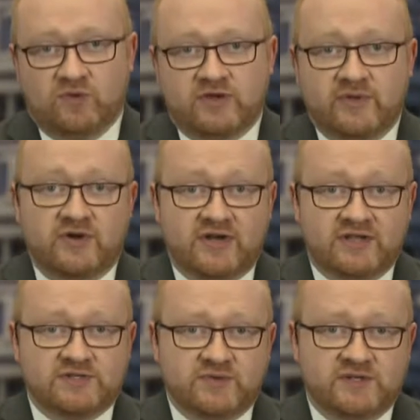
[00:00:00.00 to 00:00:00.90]

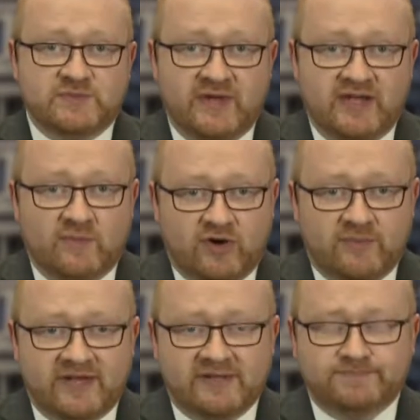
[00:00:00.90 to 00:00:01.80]
communities to expand
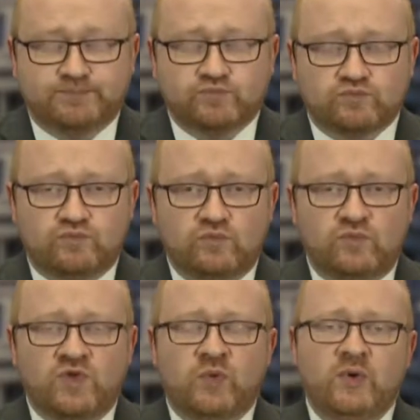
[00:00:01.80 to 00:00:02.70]
broadband.
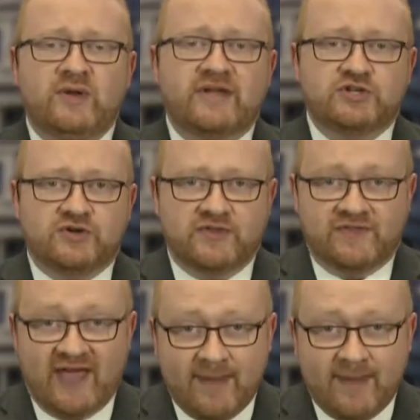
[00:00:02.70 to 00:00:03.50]
We want to make sure that that